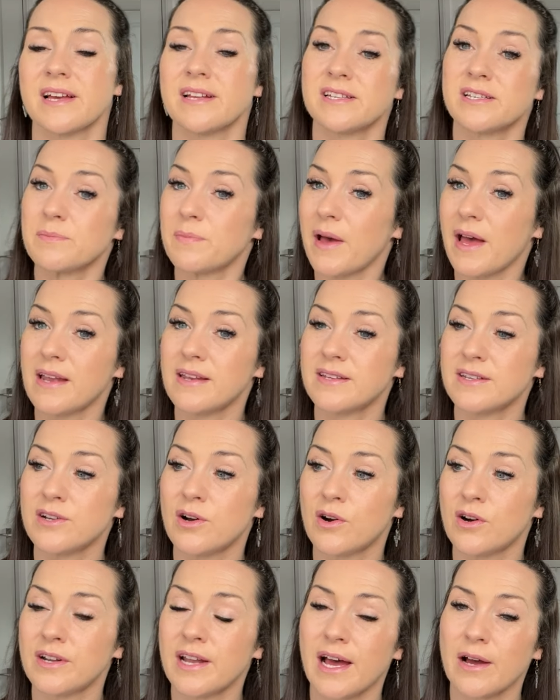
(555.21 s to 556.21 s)
and depending
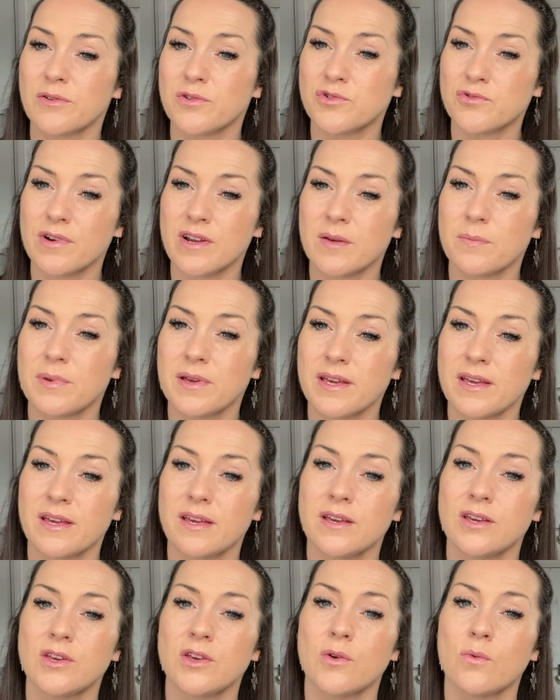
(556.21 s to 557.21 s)
on how
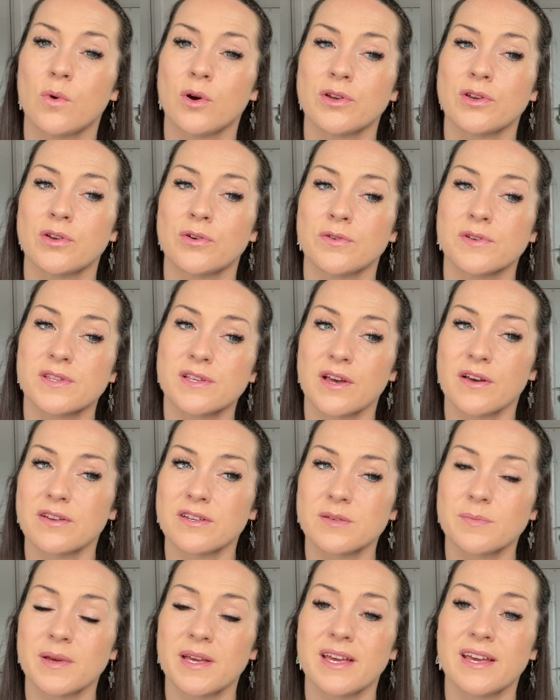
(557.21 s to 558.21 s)
drapey you want your skirt
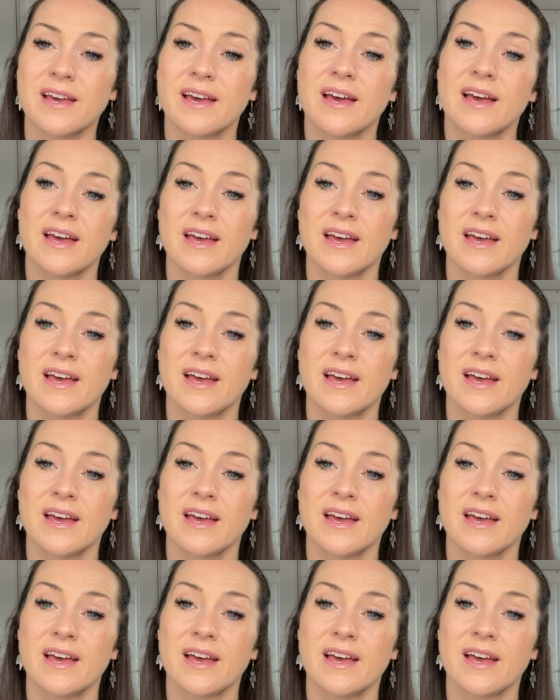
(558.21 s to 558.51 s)
to be